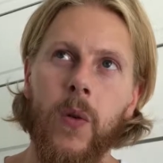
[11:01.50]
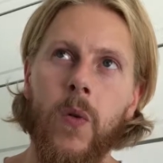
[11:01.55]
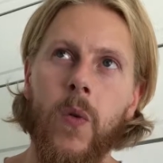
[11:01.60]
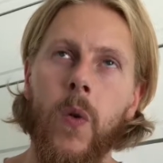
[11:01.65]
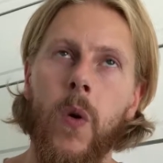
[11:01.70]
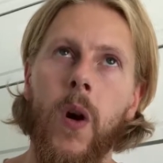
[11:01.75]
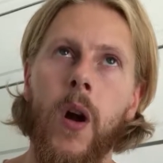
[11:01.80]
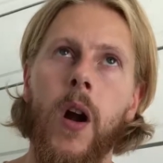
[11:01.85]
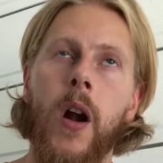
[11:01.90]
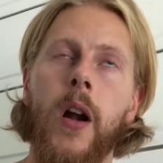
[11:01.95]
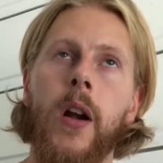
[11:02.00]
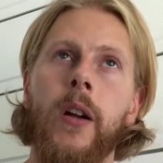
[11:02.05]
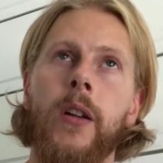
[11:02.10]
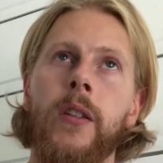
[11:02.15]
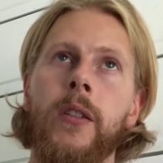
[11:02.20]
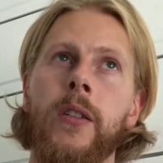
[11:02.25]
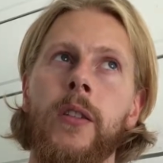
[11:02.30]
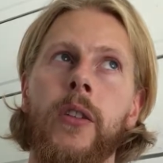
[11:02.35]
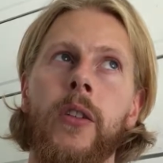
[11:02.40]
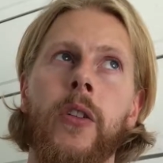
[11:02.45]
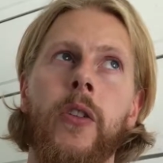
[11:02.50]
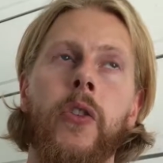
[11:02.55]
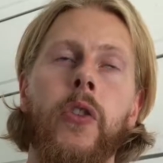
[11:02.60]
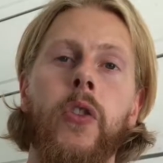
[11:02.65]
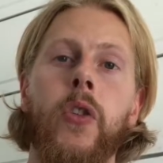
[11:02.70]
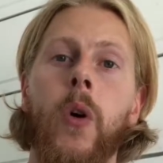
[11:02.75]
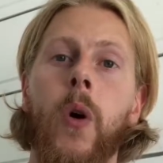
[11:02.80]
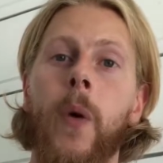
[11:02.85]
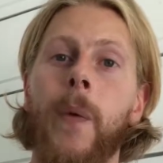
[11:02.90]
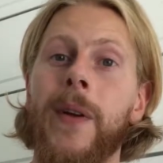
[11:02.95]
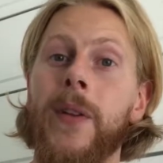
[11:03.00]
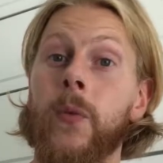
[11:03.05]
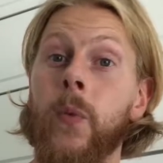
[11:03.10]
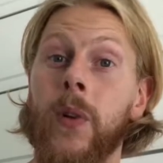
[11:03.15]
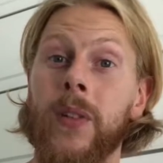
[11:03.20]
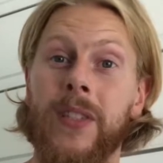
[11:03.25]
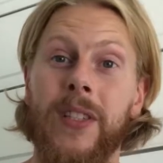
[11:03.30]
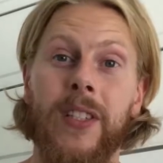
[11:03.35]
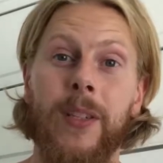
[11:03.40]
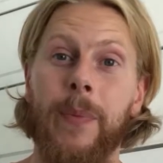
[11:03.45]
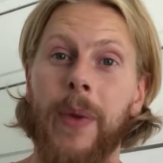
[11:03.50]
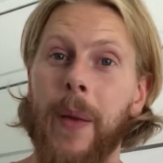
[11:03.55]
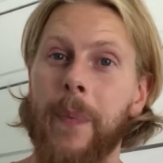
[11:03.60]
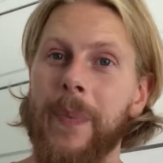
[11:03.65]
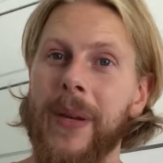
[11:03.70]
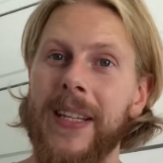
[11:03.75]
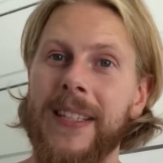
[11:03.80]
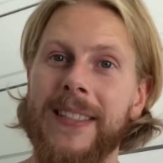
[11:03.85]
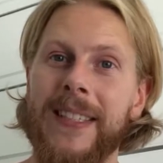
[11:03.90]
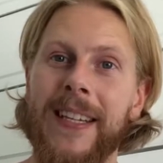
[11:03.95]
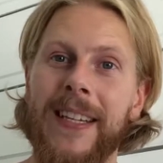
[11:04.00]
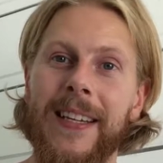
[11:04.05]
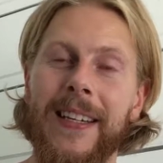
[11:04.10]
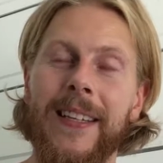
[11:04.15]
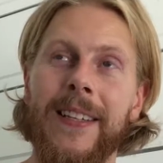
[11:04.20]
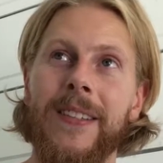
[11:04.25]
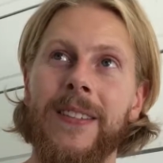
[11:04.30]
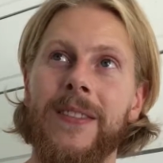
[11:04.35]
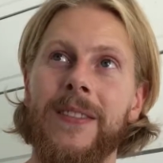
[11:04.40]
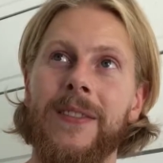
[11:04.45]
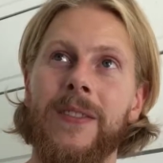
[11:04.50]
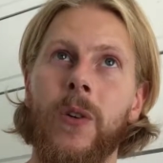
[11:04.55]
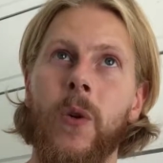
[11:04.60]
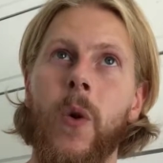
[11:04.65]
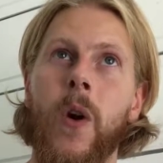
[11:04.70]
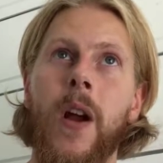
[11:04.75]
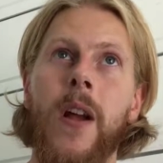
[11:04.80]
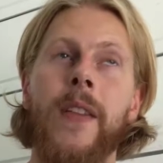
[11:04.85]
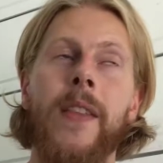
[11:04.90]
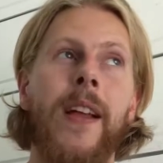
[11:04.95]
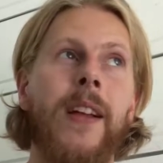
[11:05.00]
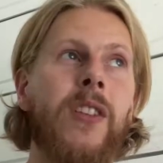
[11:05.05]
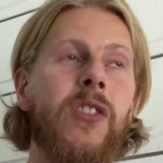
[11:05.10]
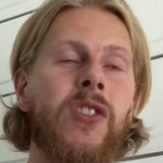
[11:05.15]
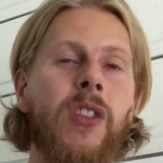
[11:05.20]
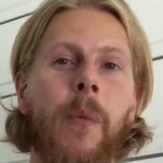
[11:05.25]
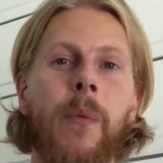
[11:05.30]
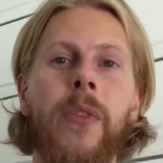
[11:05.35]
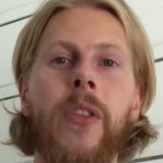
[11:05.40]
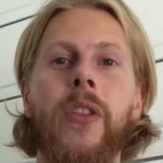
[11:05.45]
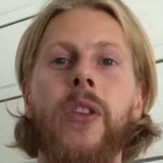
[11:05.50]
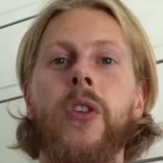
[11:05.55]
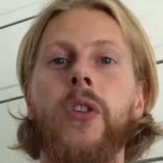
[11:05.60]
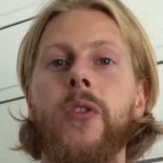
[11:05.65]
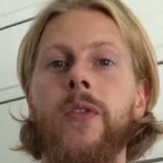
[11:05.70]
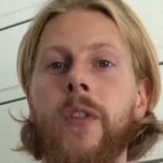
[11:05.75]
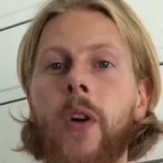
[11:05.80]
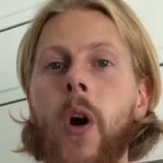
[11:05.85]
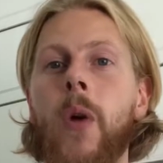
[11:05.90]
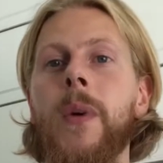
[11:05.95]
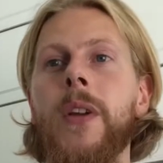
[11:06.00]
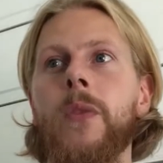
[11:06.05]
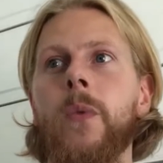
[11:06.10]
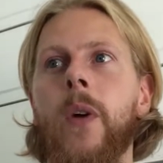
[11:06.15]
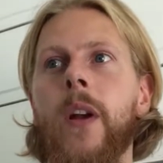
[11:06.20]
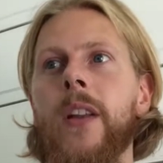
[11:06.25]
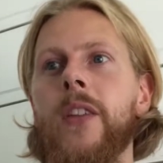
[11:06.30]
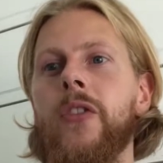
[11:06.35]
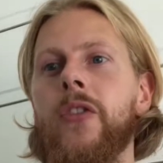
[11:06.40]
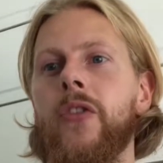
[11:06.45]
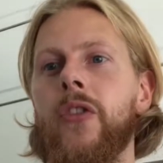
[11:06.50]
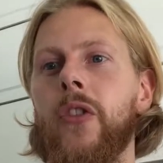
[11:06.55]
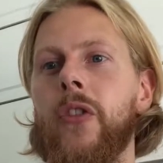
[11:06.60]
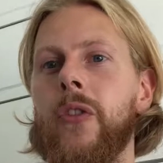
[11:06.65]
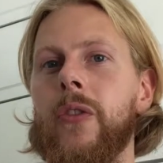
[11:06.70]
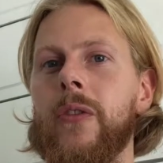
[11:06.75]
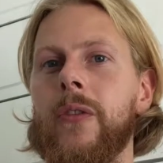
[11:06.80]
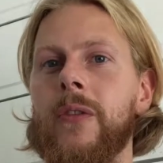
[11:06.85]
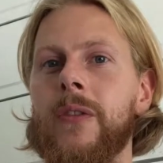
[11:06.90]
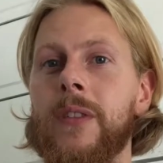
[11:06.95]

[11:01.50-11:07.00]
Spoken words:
or you always wanted to be a PT, or there's something that you've always wanted to do.